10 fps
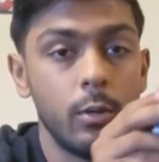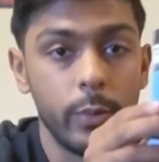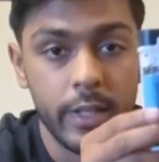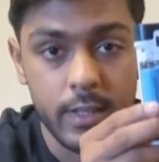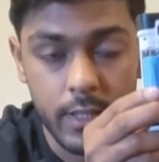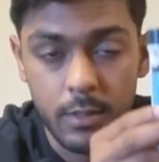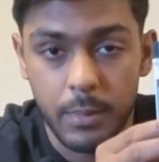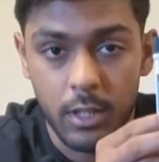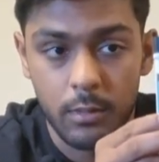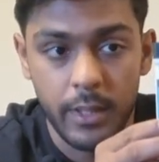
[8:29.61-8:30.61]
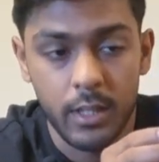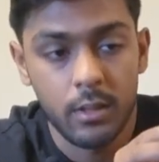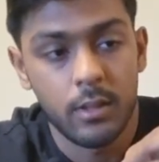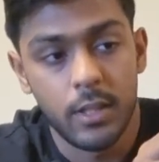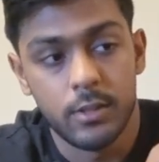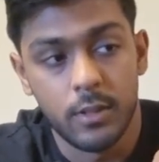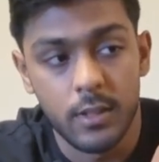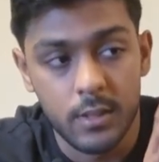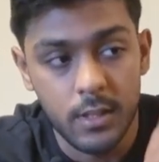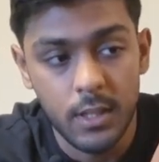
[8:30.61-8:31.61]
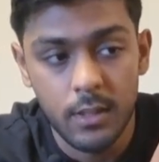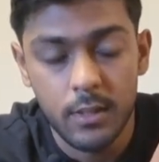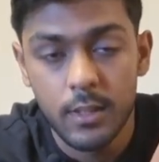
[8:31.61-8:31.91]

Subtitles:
Whereas this power bank, as you can see,